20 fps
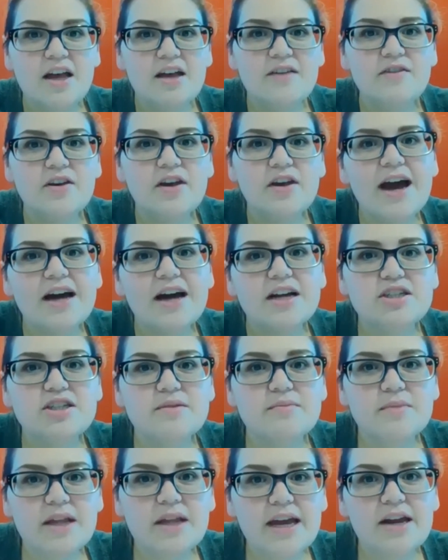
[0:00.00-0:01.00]
If you catch
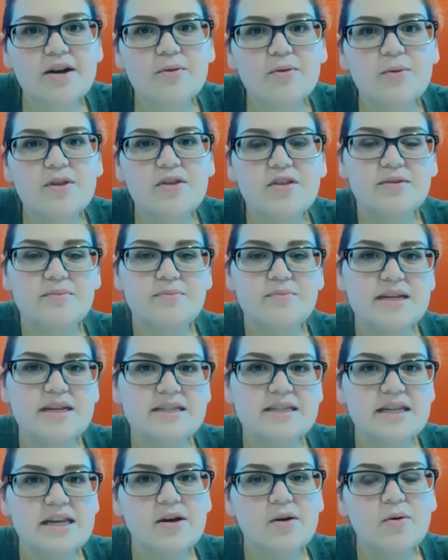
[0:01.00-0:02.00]
them later when they're
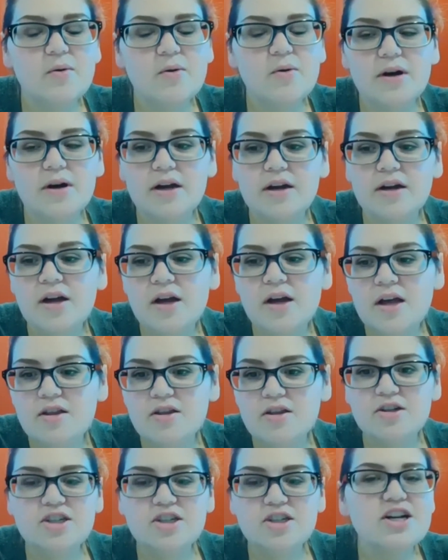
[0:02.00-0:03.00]
busy or
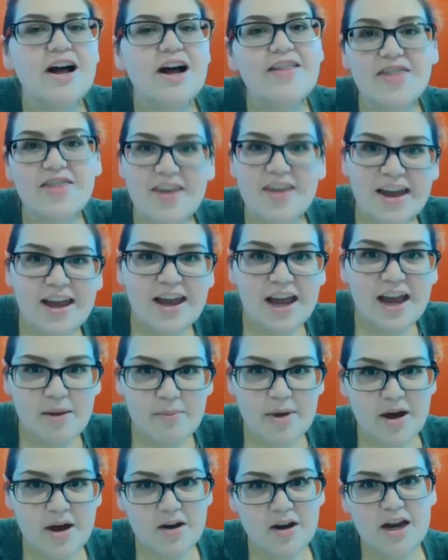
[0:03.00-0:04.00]
they're just not
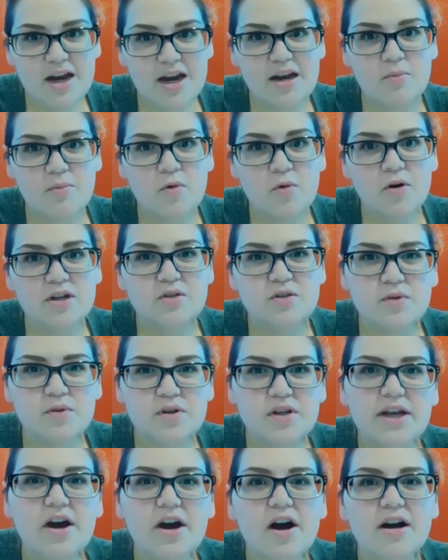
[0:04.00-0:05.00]
thinking about it anymore, it's
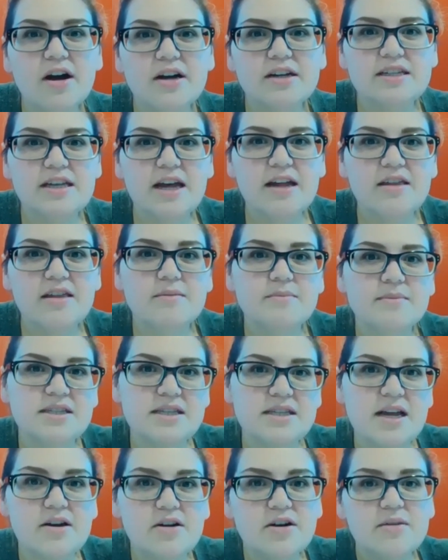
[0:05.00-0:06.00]
really hard to get them
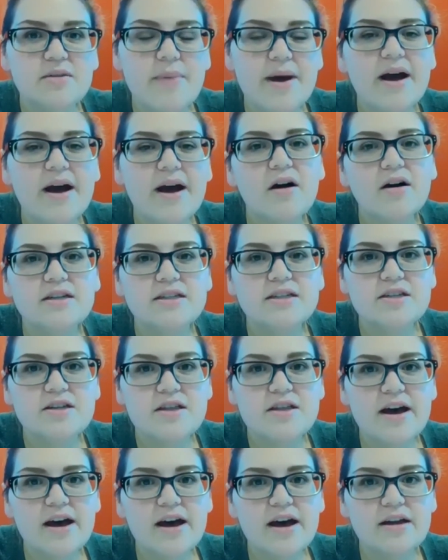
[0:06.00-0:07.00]
centered back
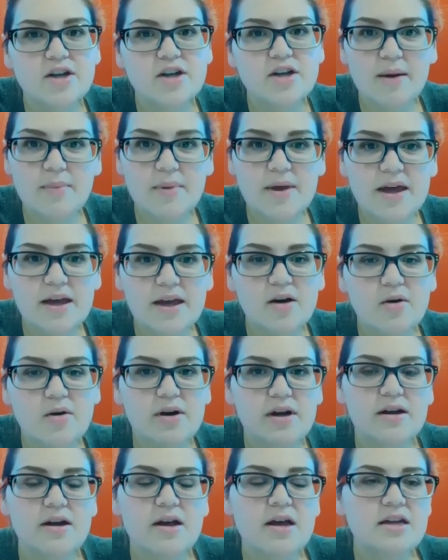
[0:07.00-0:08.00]
onto that topic
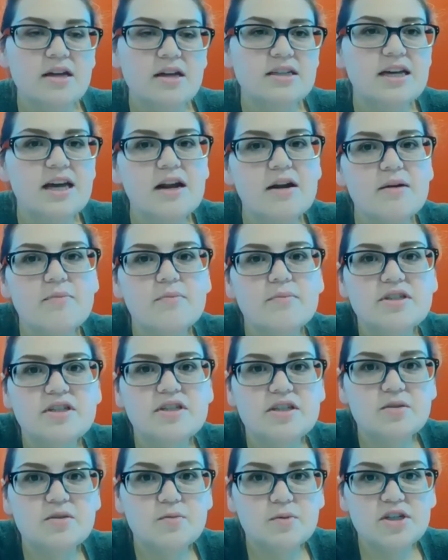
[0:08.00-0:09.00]
or to get them
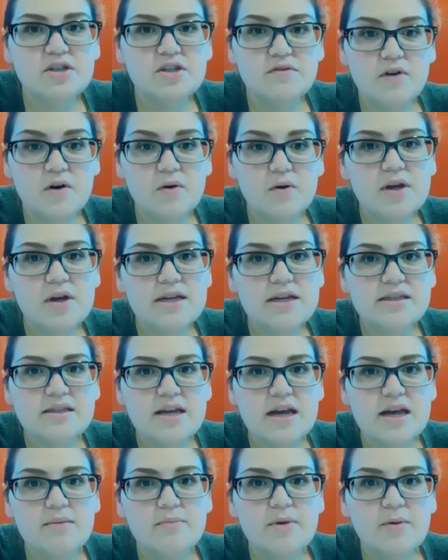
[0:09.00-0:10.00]
to switch focus
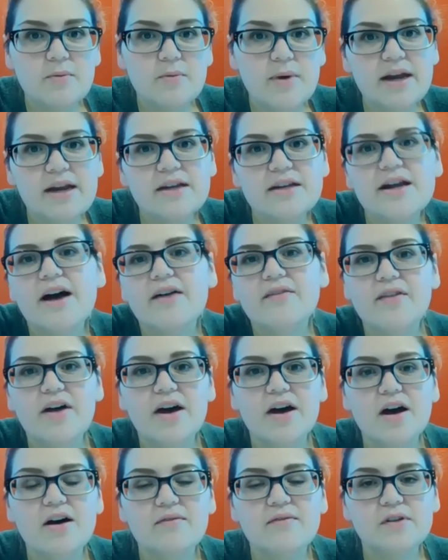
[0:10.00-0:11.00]
and be ready to have
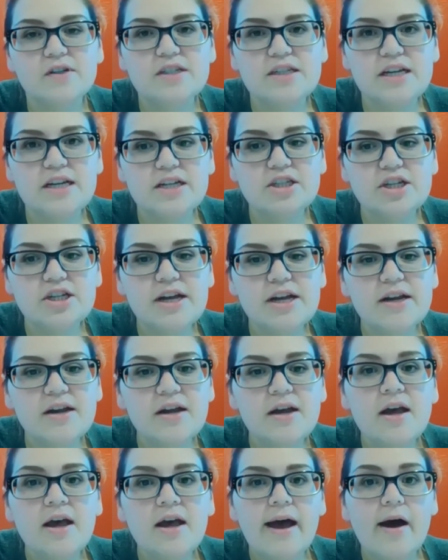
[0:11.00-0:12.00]
that
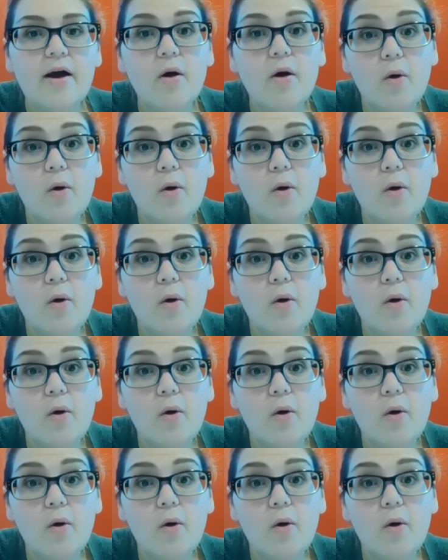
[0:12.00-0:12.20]
conversation